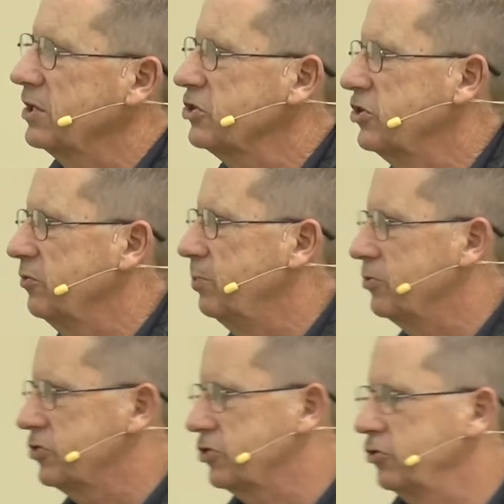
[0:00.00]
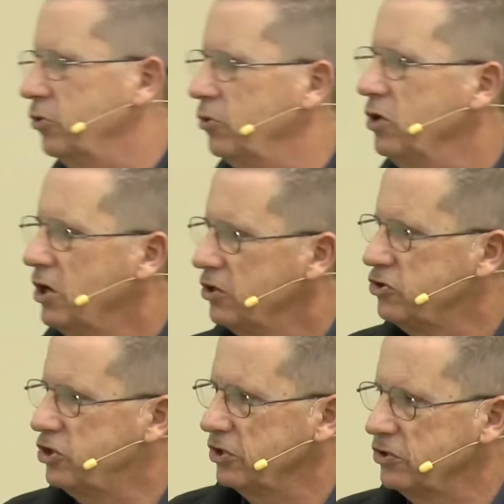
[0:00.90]
us to pursue
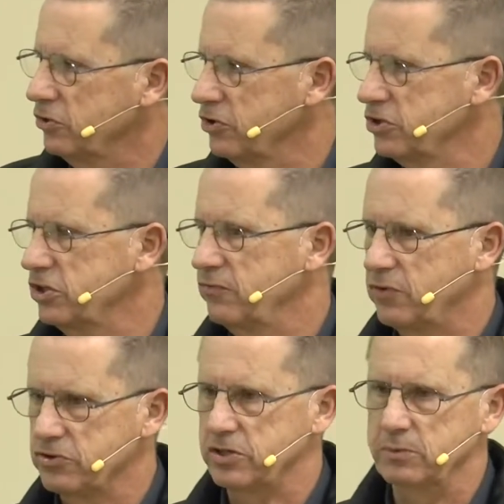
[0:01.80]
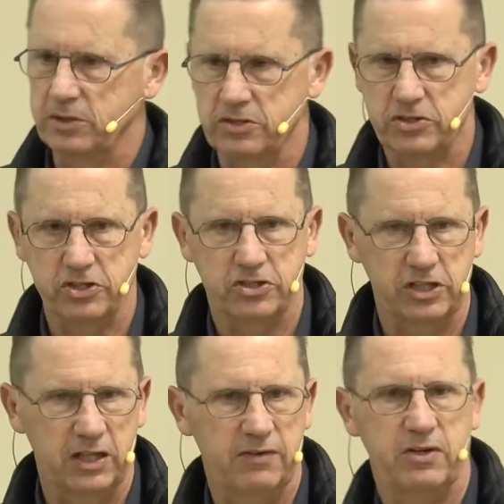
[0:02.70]
gentleness in 1 Timothy 6
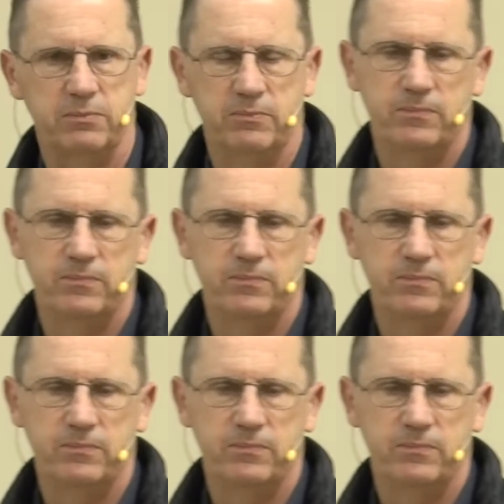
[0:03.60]
11.